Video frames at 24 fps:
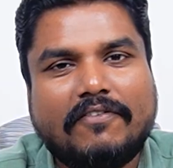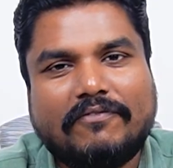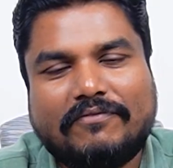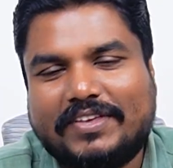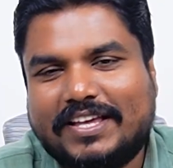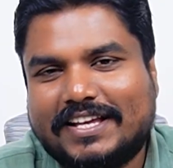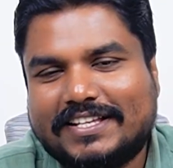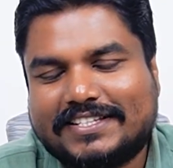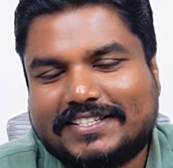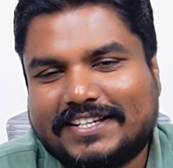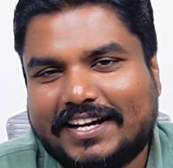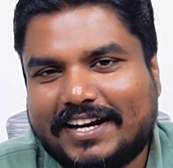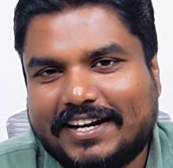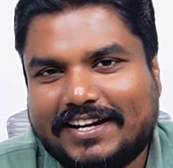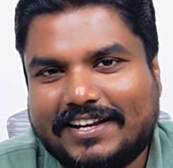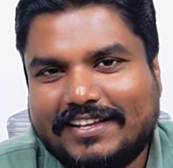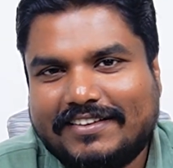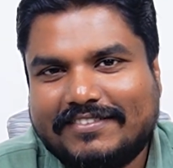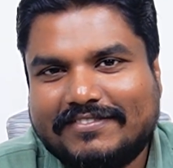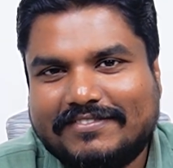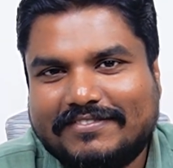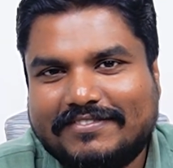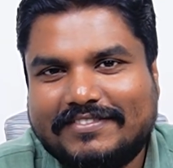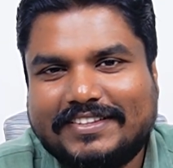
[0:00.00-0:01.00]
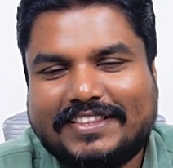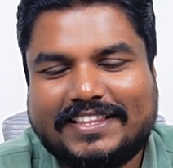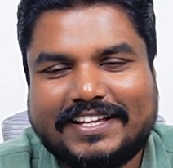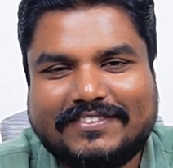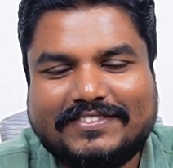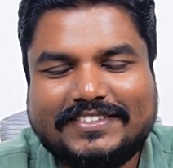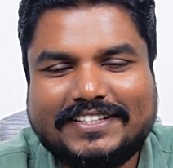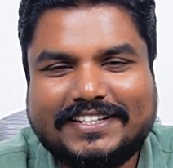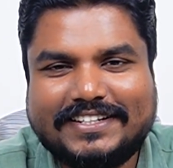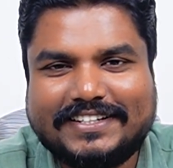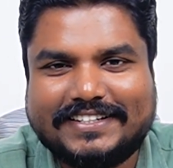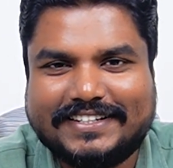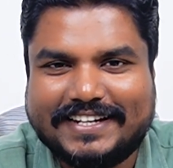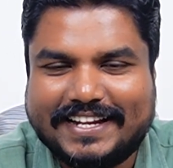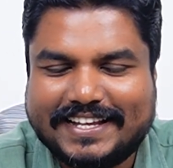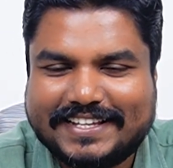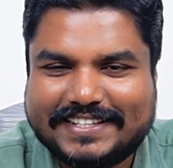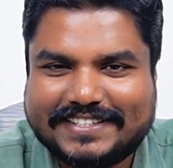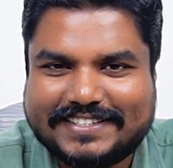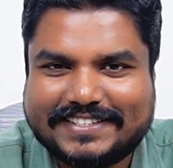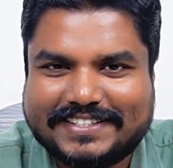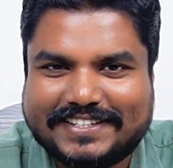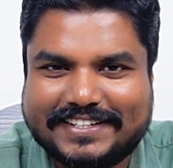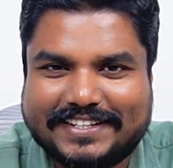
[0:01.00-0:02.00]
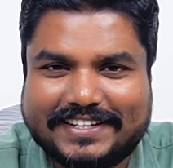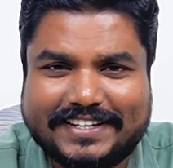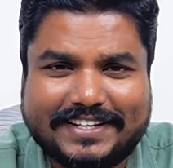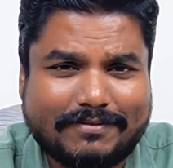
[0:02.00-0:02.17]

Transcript: We are starting with our next